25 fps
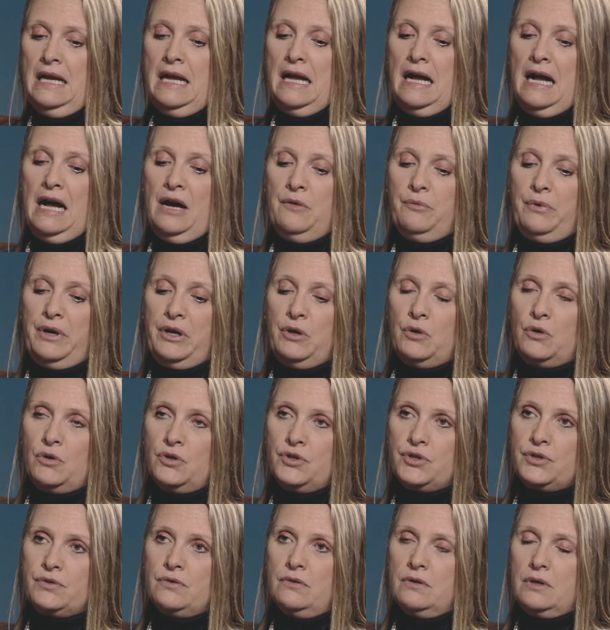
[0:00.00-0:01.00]
And we
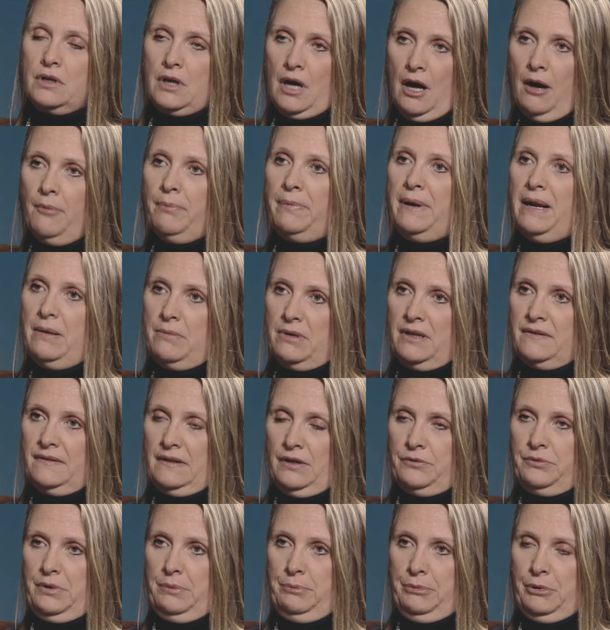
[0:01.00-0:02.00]
also complement
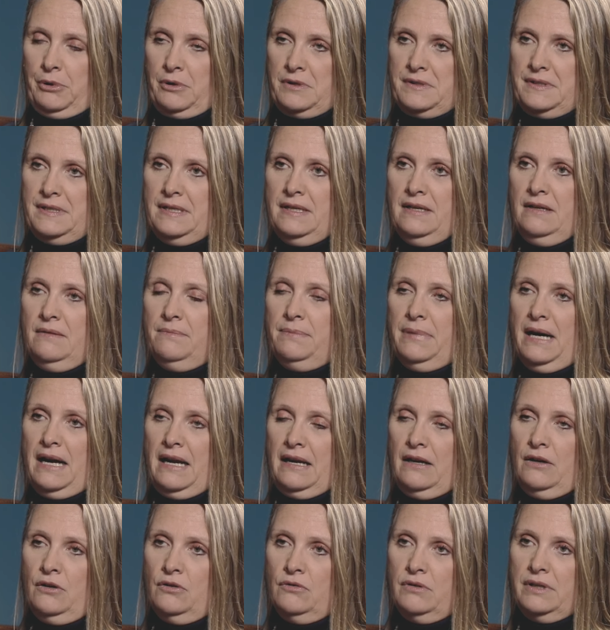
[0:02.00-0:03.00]
that reporting by
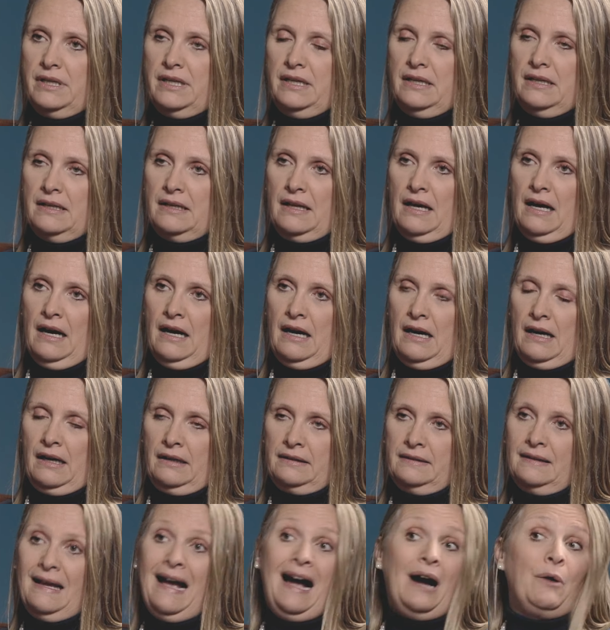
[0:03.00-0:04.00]
looking
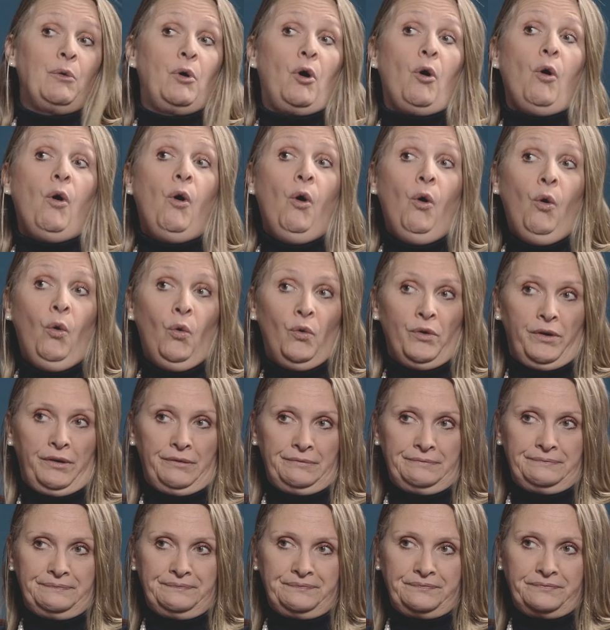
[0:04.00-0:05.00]
at our own
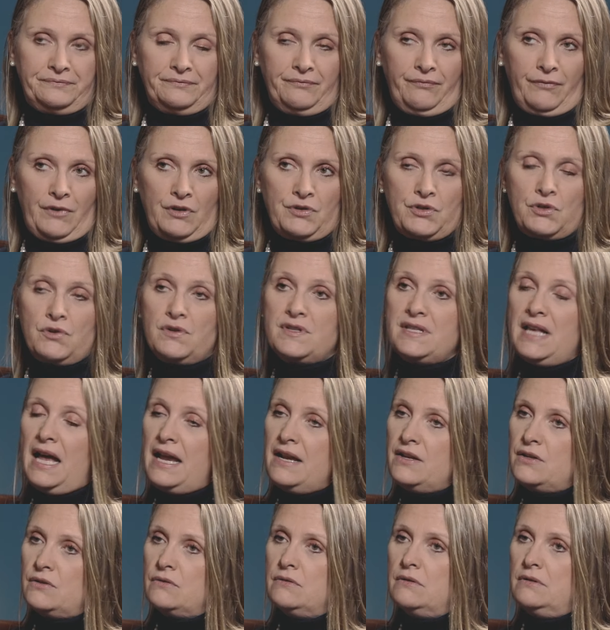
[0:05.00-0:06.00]

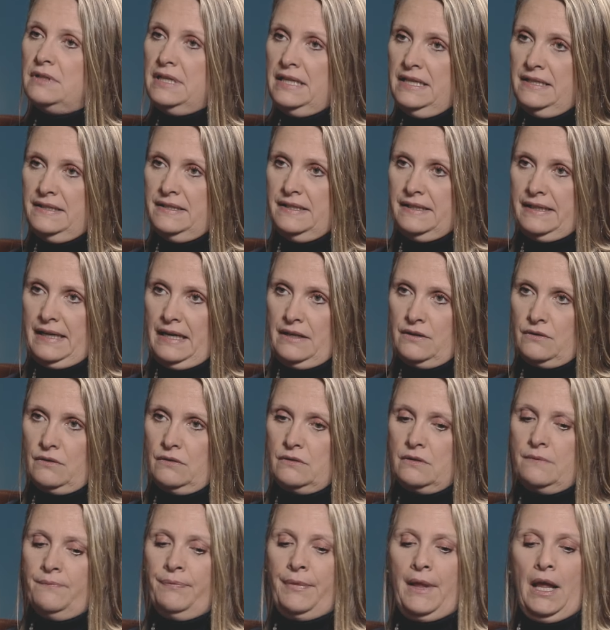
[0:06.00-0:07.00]
societal
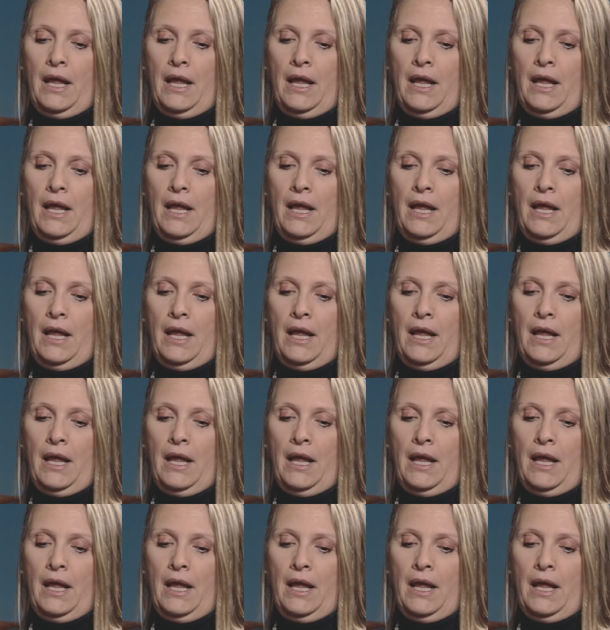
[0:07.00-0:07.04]
indicators.